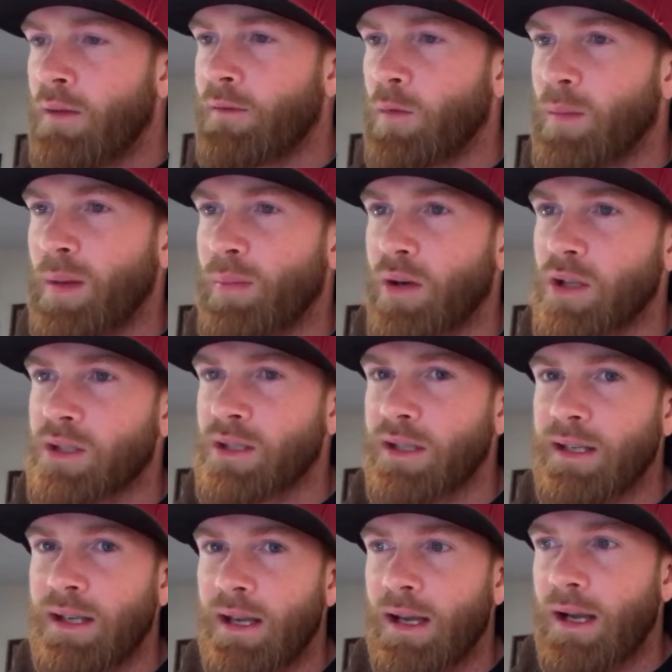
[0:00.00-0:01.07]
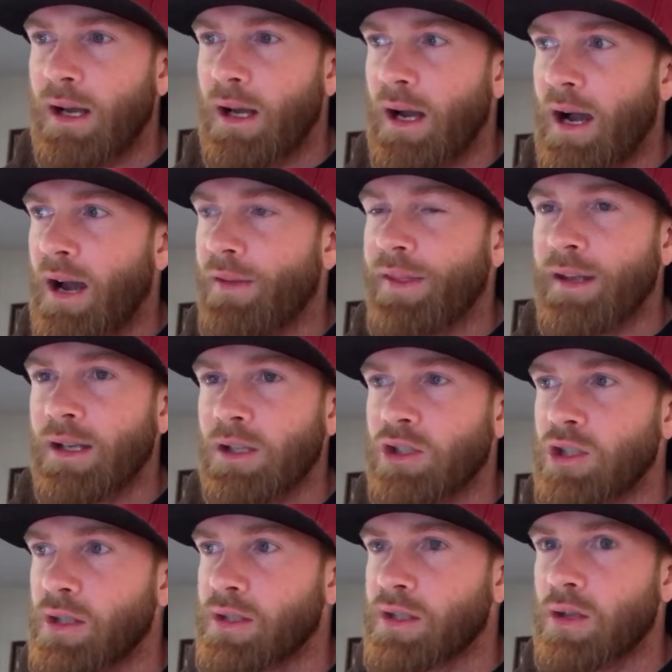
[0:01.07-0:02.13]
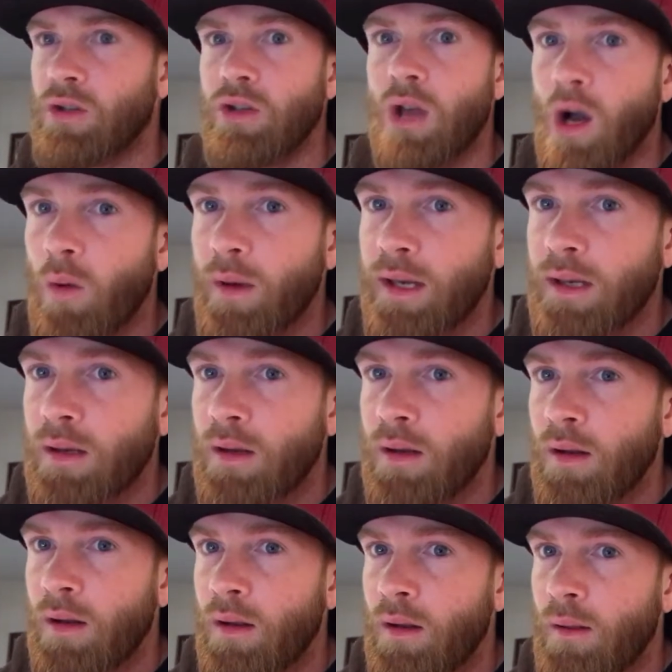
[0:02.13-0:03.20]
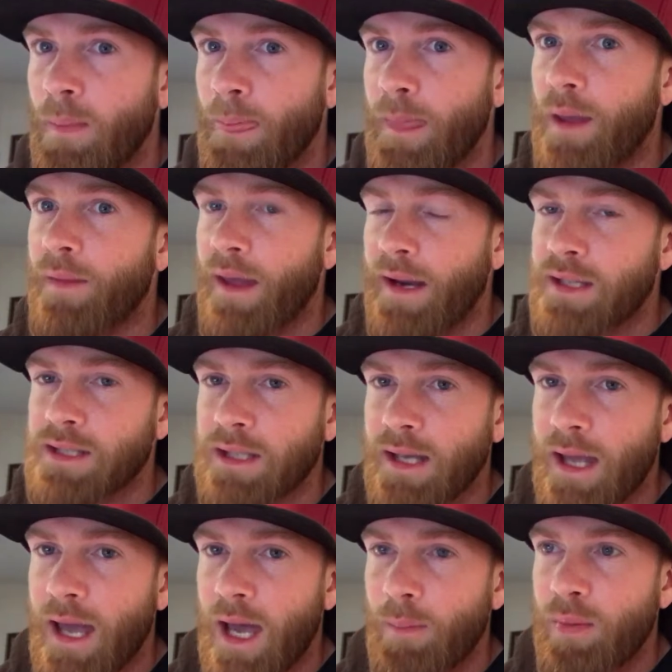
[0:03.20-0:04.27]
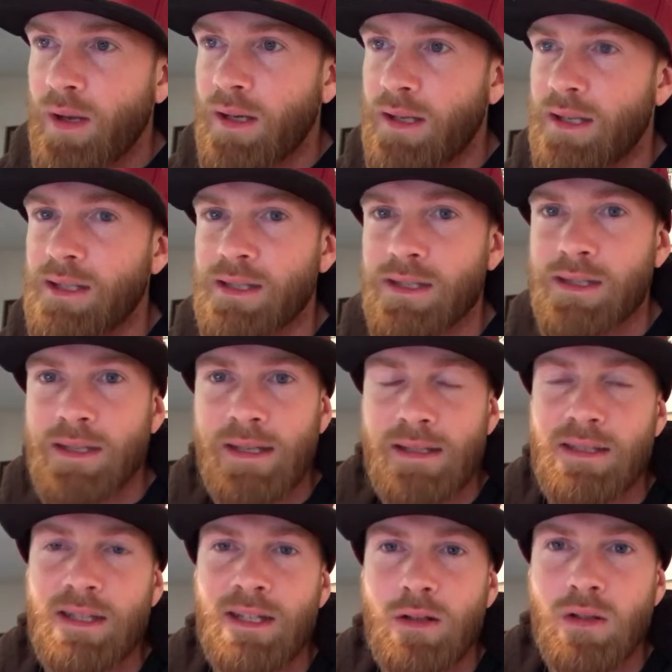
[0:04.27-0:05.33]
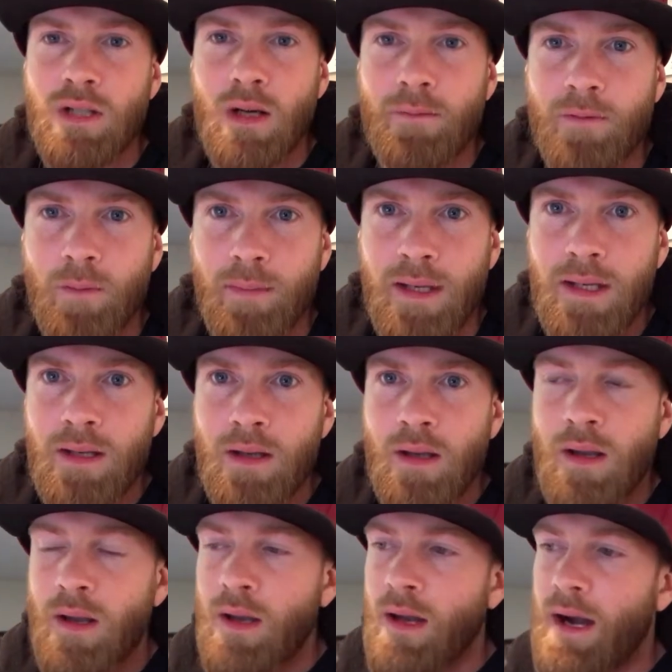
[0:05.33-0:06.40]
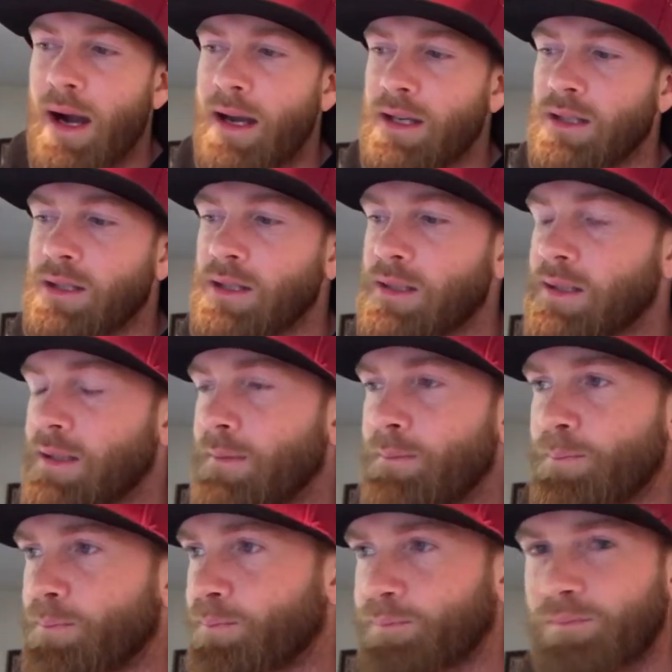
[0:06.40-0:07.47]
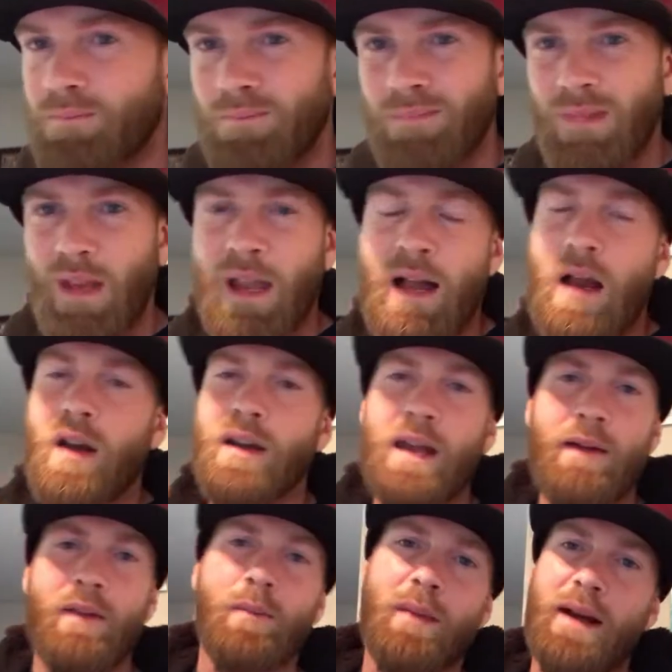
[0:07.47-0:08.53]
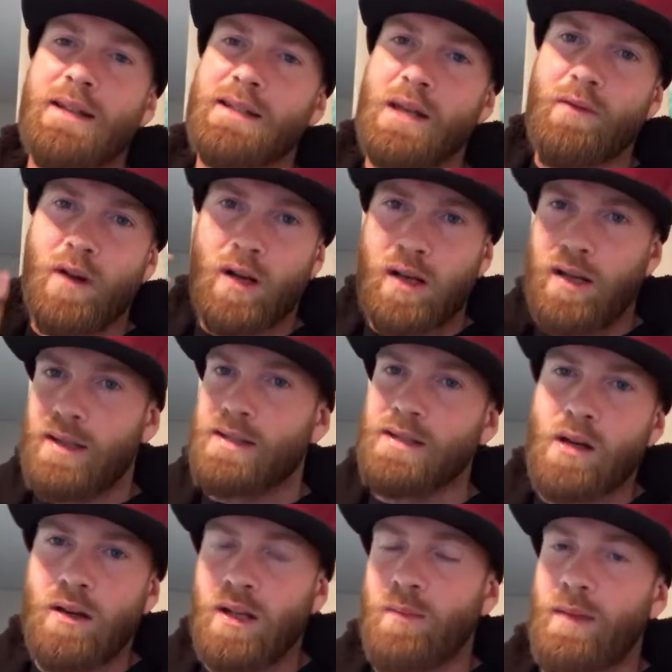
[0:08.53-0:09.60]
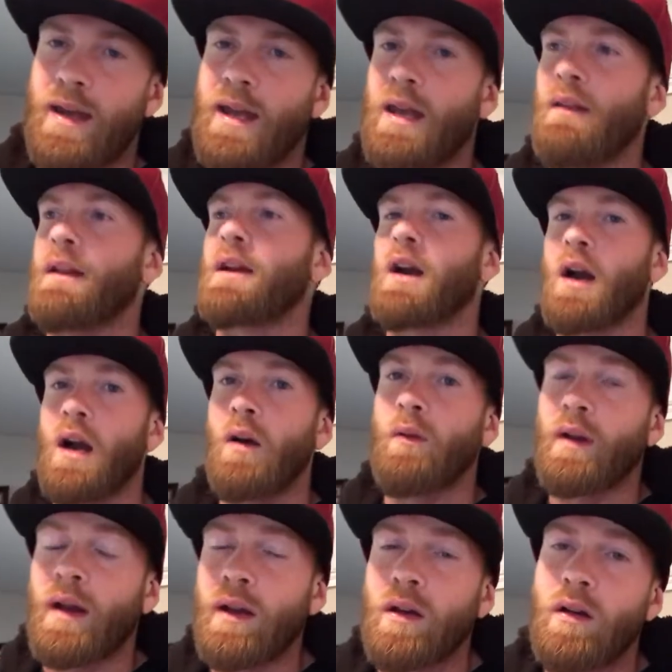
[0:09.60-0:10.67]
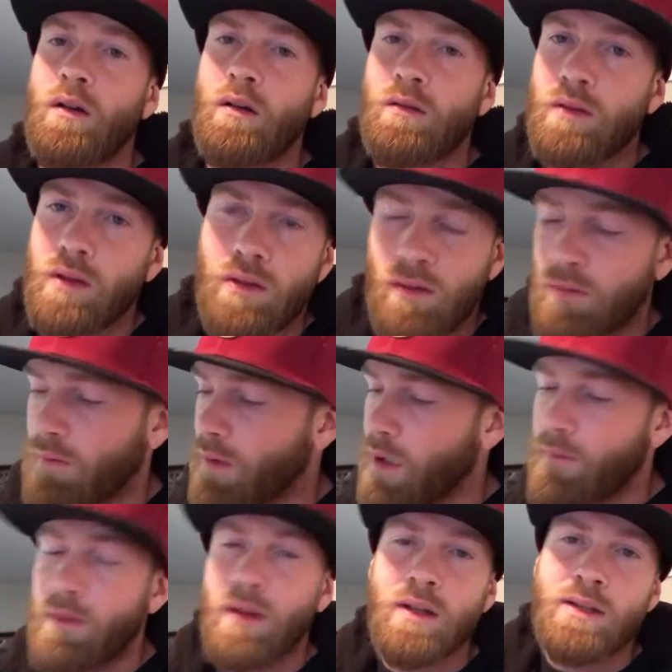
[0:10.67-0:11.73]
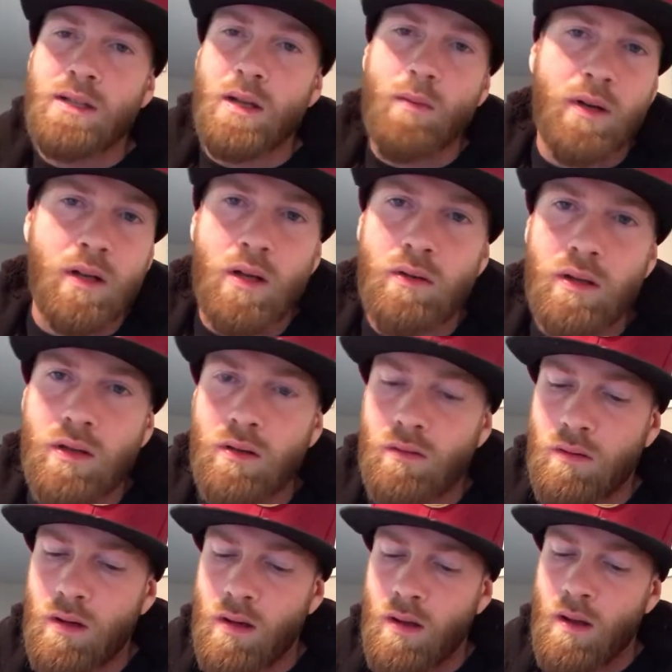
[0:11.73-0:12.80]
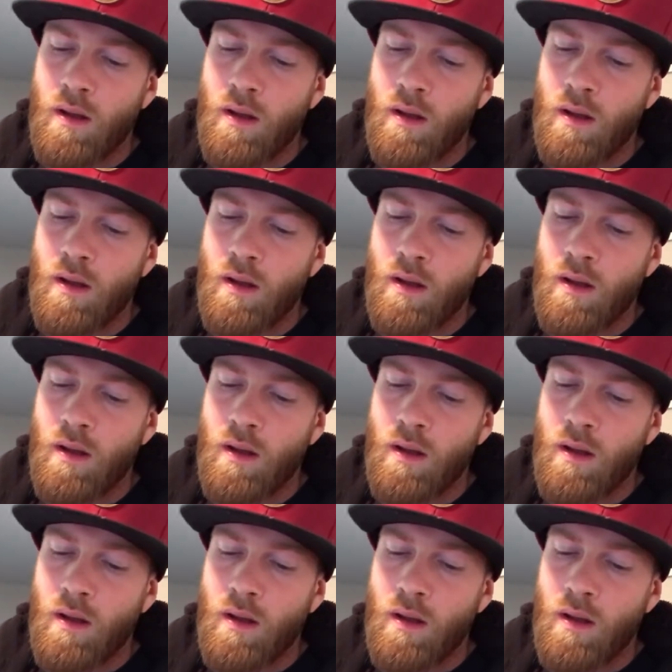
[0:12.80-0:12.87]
for me personally, I think just knowing that that is going to happen is a huge help for me. I already have the mindset. It's already in my head. Like, all right, when I go do whatever it is I'm gonna go do,